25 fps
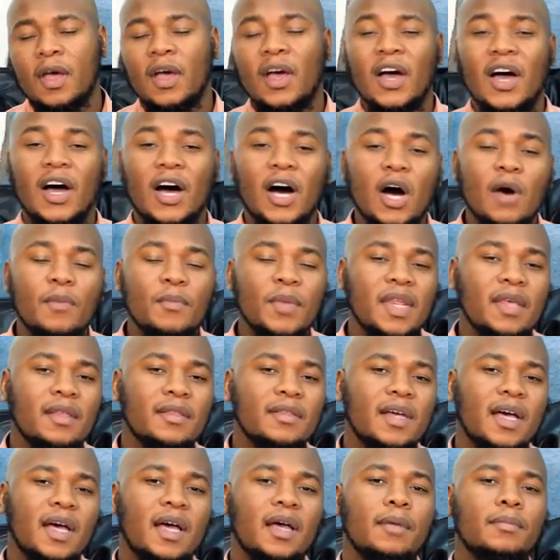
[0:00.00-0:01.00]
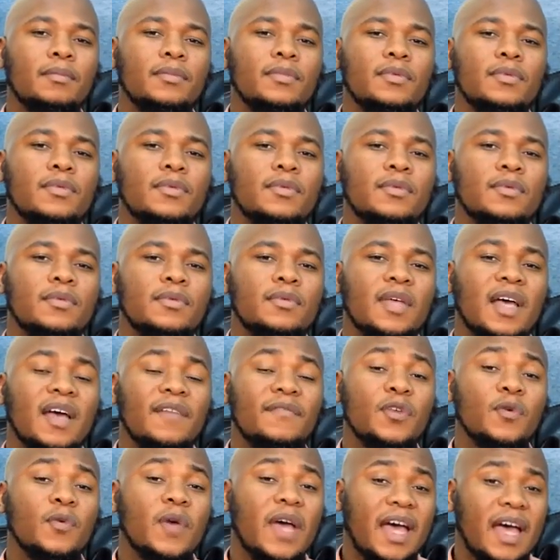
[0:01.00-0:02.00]
How many times have
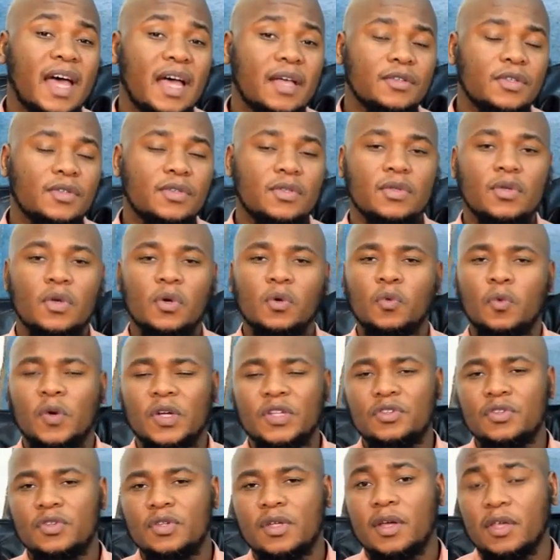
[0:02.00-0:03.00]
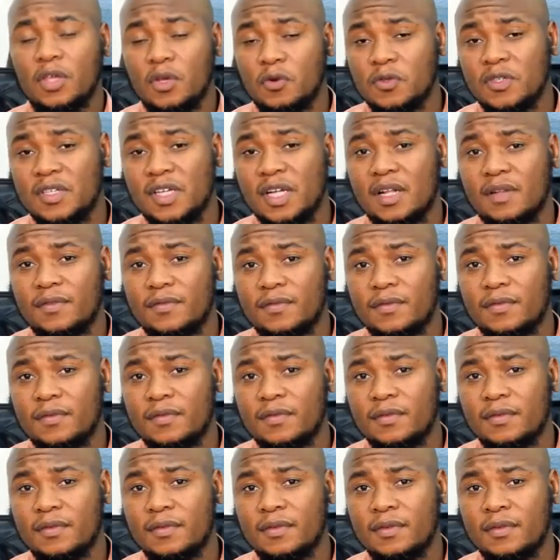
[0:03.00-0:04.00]
you asked your question, yourself
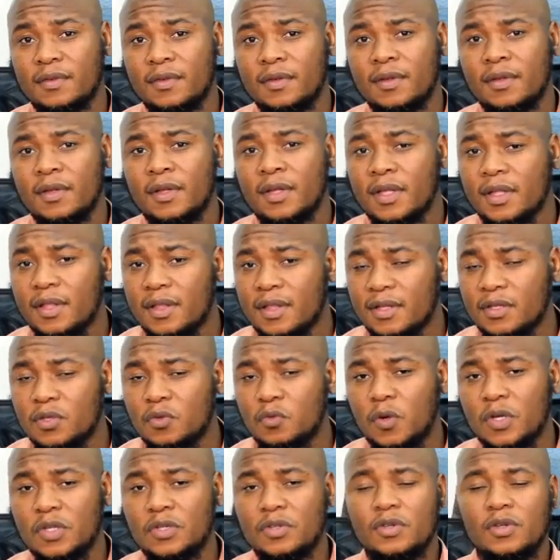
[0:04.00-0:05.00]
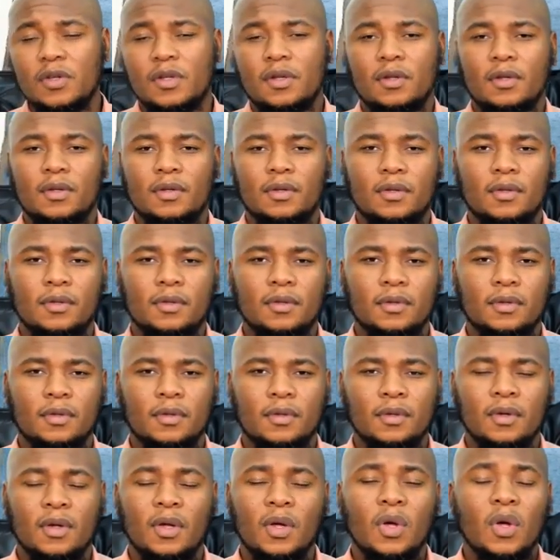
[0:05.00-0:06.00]
this question?
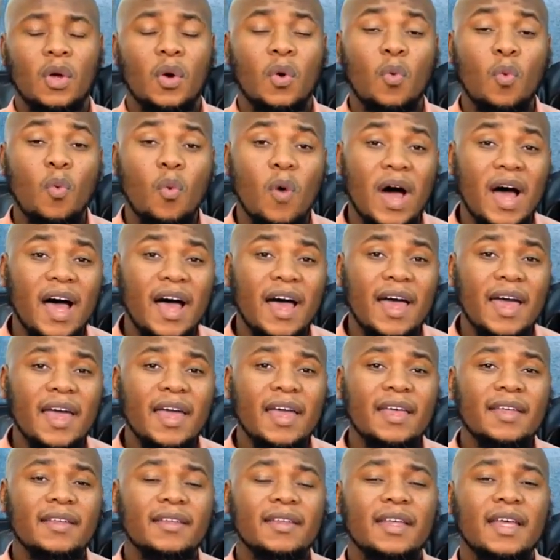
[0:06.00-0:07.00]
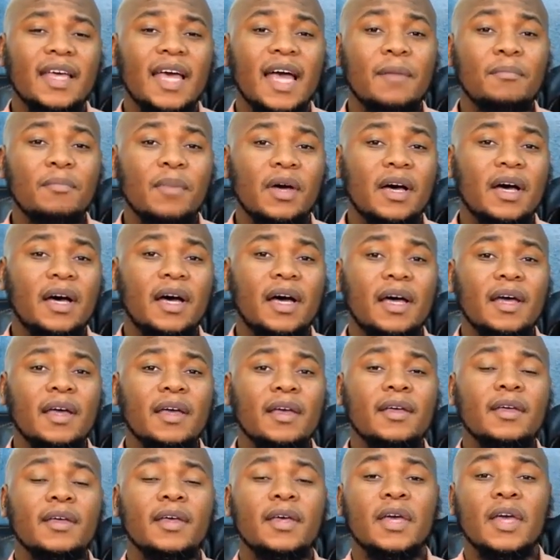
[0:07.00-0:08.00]
Why am I
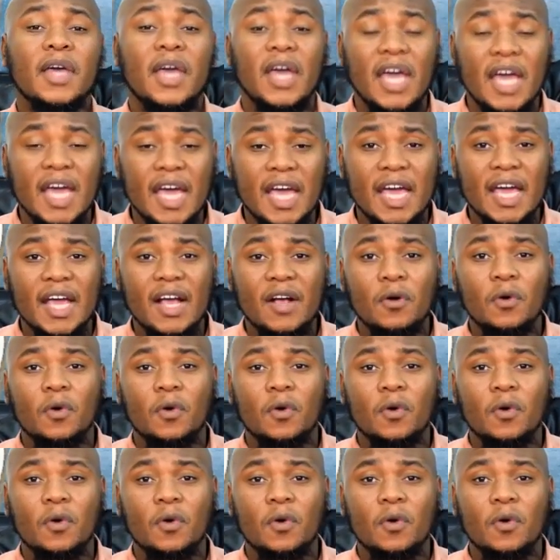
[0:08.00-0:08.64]
here